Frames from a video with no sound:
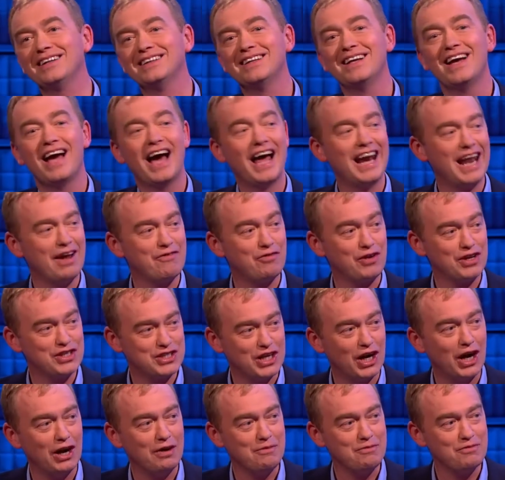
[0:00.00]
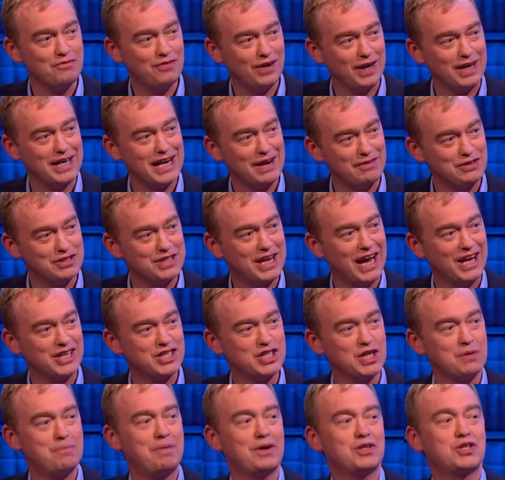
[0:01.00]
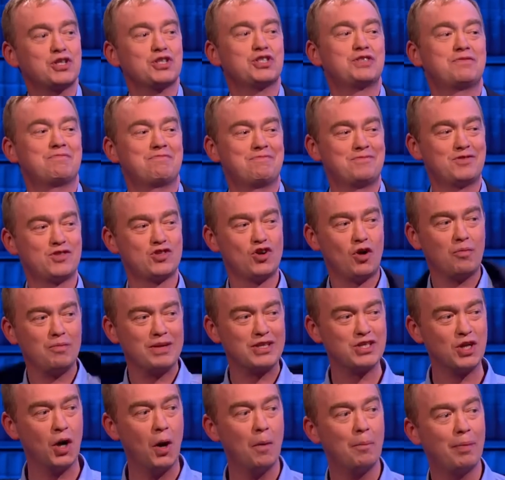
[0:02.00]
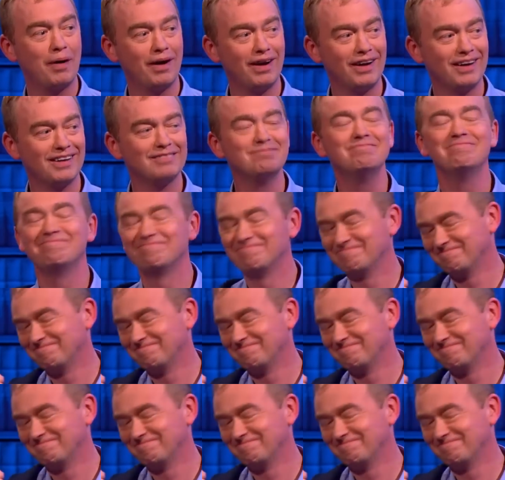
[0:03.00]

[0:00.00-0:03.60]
okay. And every time Philly Davies gets up, I just drop me top. Yeah.